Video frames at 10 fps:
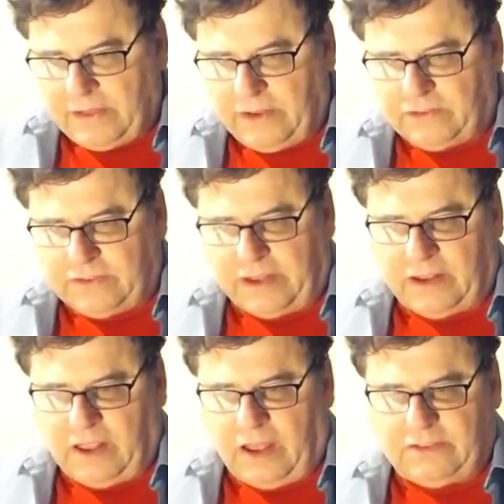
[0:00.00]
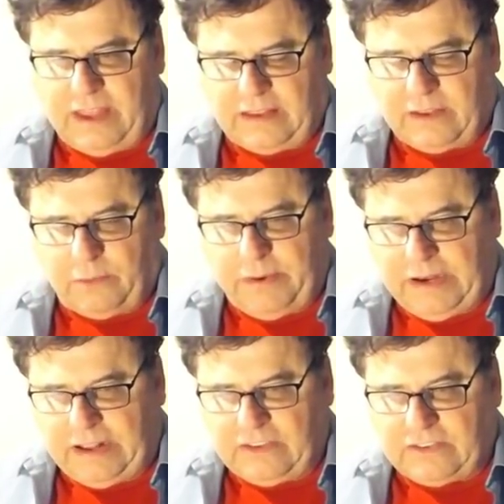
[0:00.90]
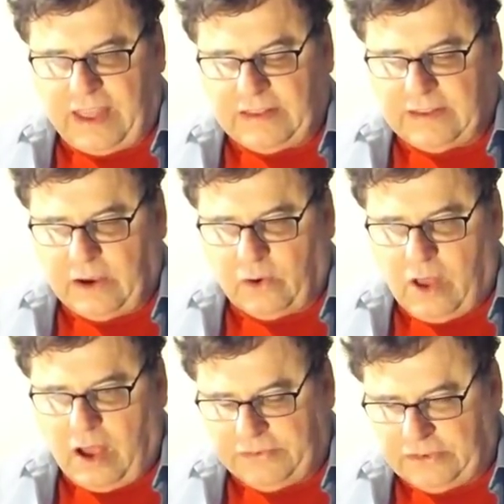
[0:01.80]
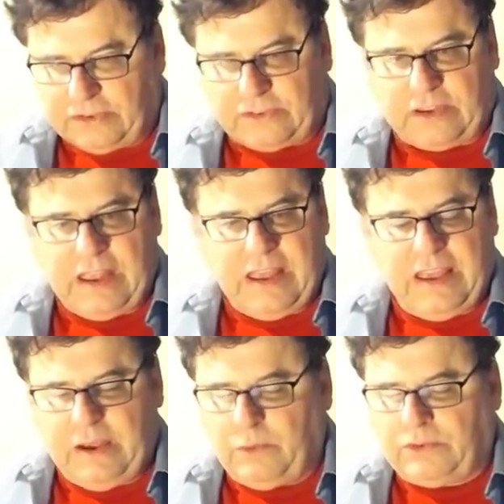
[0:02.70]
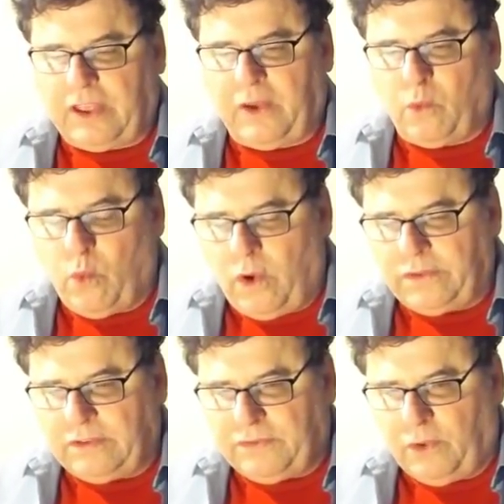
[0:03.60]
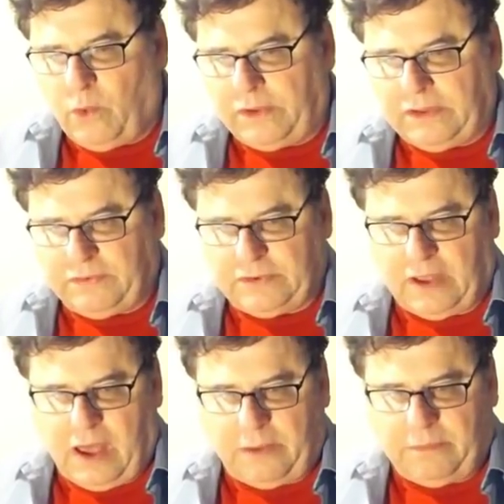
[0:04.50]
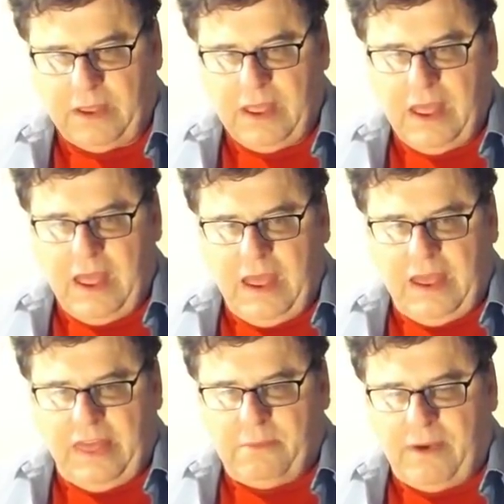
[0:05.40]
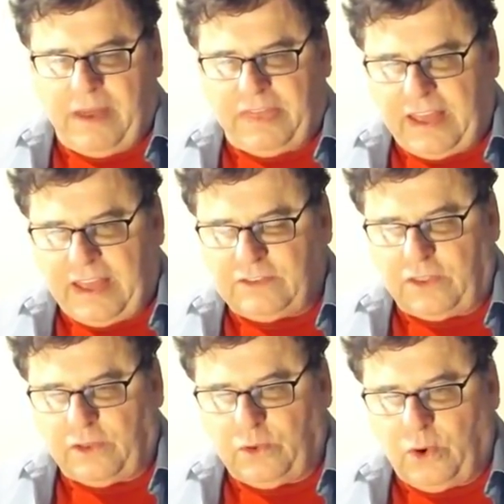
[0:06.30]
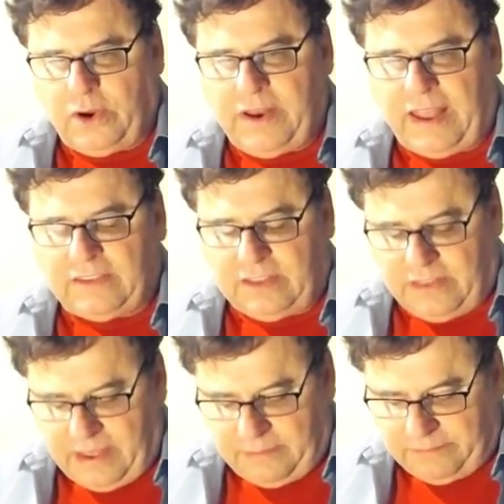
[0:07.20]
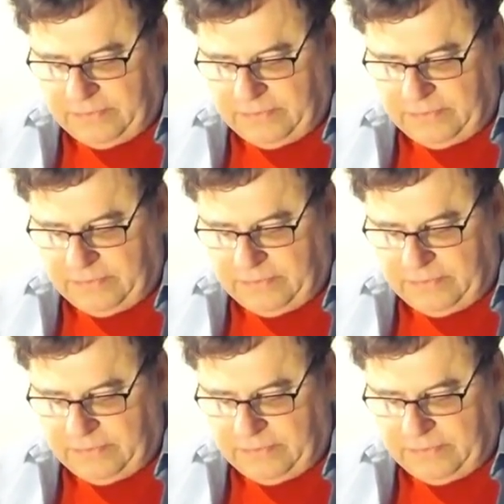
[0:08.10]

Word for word: list and attend our meetings and our conferences. It was a wonderful, wonderful time. My thanks to the Lord and to them.